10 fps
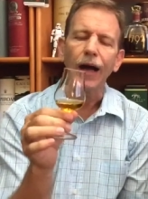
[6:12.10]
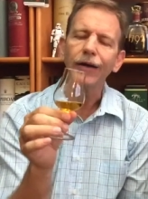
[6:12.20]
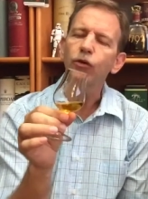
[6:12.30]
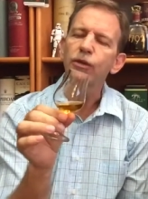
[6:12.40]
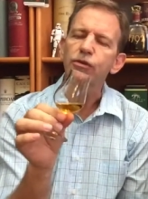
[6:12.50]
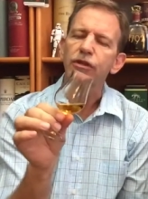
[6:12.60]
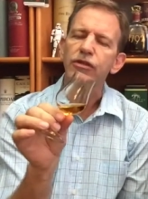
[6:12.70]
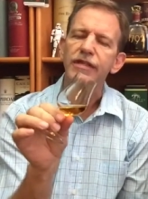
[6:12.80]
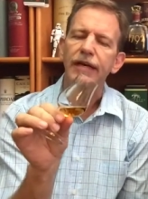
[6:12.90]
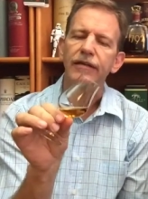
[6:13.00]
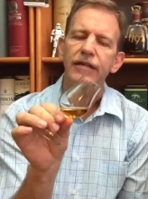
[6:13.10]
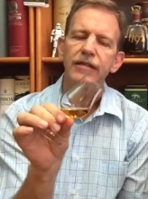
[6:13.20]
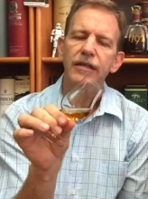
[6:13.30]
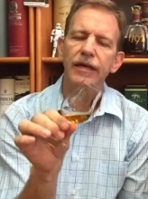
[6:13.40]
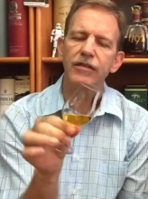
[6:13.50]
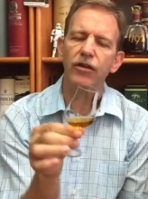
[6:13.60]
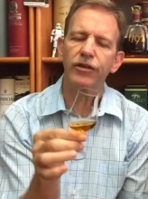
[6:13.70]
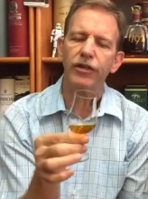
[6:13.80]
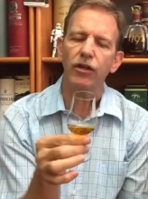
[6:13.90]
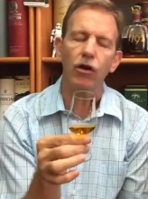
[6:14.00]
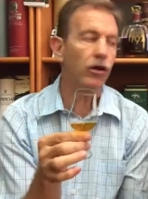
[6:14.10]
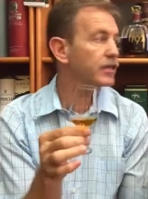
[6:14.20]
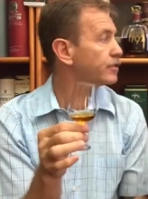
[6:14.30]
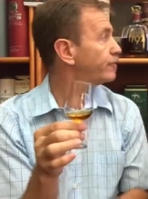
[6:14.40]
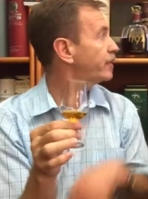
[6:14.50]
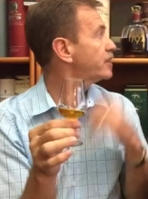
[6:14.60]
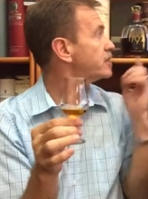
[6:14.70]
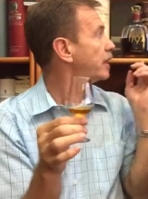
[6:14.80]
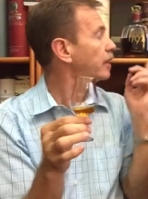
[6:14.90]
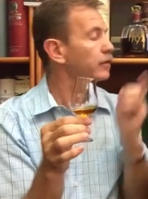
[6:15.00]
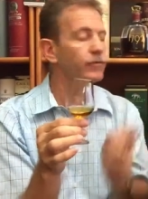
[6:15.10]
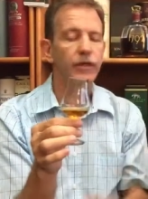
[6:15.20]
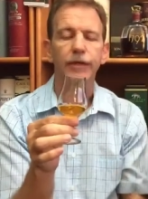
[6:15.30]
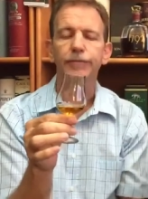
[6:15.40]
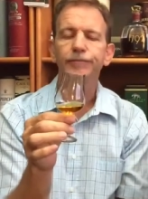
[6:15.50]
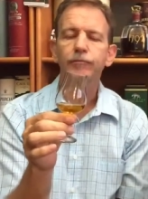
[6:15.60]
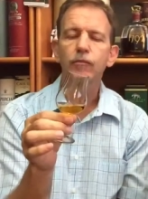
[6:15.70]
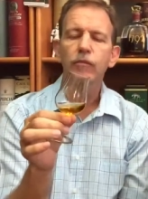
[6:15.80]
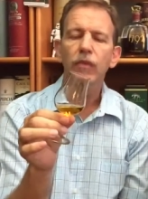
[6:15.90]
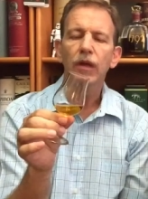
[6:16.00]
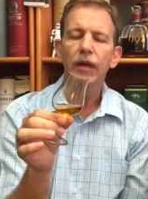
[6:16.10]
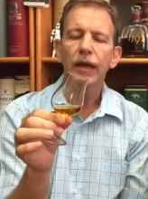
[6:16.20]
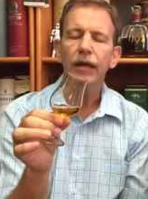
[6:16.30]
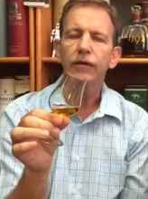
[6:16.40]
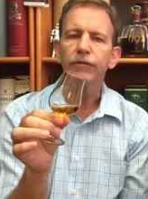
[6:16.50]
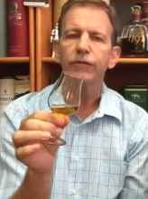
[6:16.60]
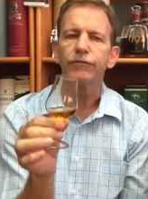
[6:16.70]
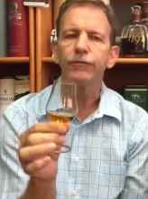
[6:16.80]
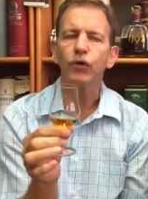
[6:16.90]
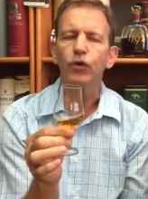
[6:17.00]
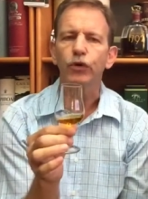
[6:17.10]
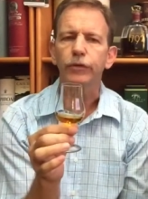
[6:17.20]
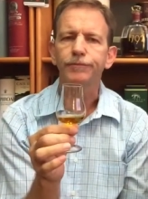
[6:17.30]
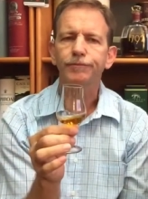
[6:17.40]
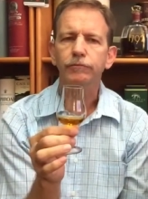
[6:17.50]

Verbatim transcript: I almost want to say this has got the longest finish out of the out of the four.